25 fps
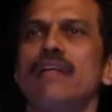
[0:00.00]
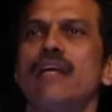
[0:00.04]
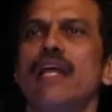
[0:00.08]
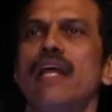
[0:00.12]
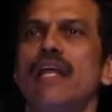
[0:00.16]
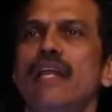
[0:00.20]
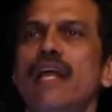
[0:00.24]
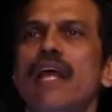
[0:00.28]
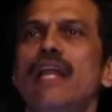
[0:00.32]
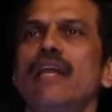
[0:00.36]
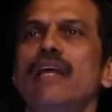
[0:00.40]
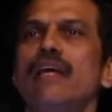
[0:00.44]

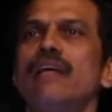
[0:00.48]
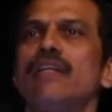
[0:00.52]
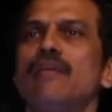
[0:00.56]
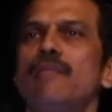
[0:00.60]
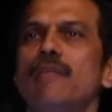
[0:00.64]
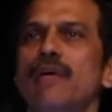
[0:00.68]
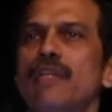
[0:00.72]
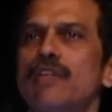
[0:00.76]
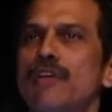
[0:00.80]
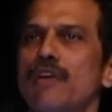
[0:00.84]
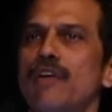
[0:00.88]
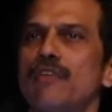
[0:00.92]
in any other
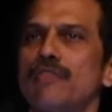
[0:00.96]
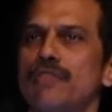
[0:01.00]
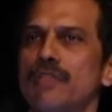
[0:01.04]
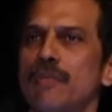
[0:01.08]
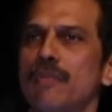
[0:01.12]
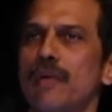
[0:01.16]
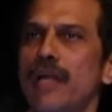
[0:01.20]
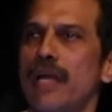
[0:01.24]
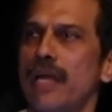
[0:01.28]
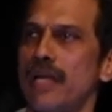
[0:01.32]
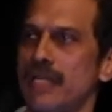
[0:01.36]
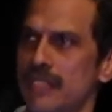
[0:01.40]
method of
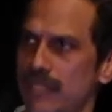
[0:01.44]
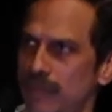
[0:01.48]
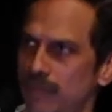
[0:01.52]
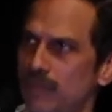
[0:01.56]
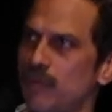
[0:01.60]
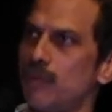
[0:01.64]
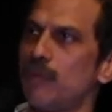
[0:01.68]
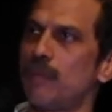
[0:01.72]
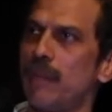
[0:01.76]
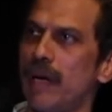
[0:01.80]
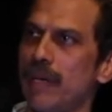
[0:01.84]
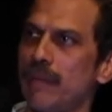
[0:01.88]
supply except
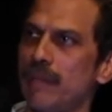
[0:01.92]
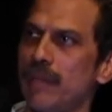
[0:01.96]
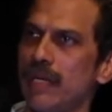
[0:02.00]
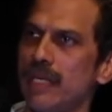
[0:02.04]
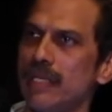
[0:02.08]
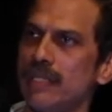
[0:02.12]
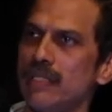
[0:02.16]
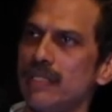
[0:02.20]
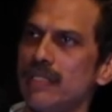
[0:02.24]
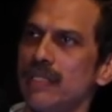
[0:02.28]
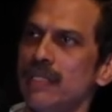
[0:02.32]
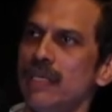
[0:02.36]
through
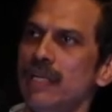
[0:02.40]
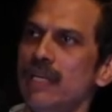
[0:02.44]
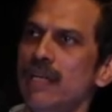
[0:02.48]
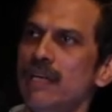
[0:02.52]
pipelines.